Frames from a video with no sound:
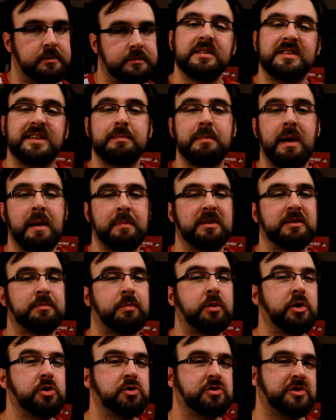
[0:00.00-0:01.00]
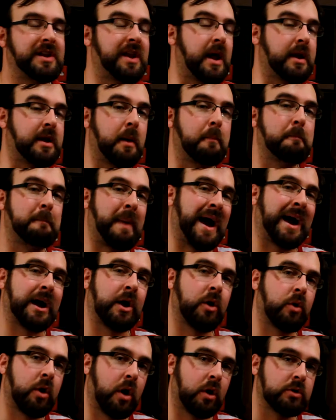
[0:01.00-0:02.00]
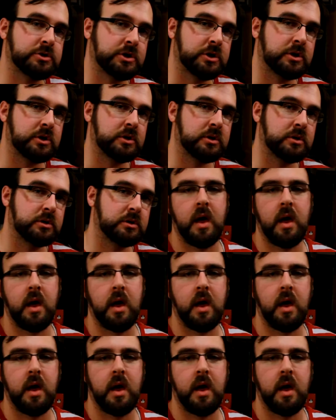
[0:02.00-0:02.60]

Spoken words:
ZMapp is produced in a tobacco culture,